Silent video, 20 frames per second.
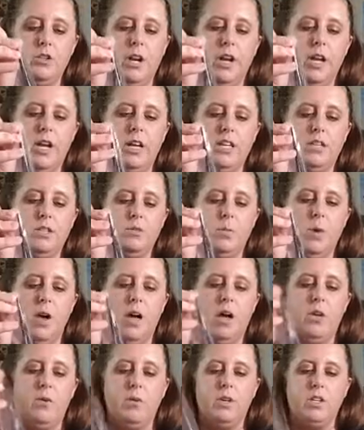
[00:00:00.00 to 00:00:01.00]
try as
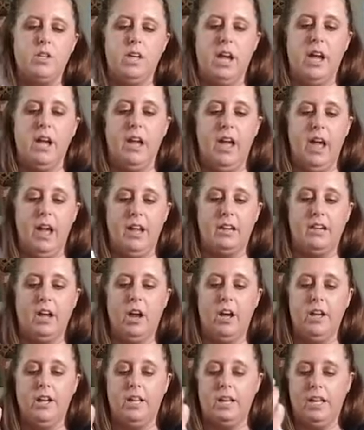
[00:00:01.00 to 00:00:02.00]
well, which I had
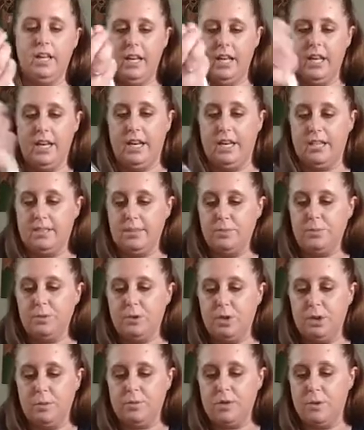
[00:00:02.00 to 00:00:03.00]
gotten in a
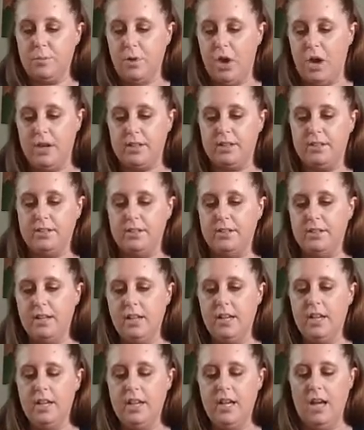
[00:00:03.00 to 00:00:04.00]
subscription box.
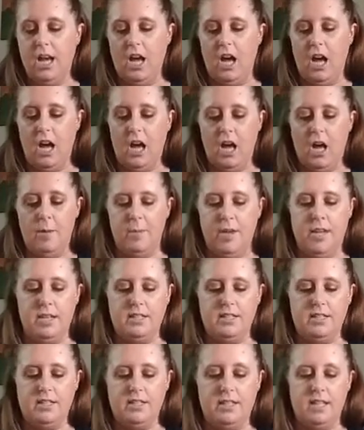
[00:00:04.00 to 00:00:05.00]

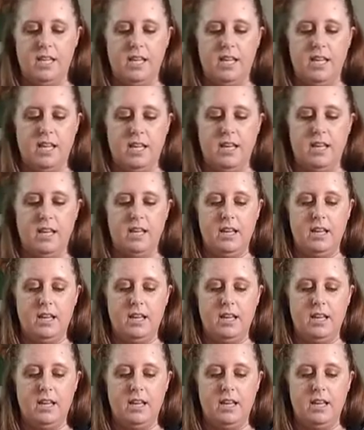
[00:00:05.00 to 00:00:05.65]
It's the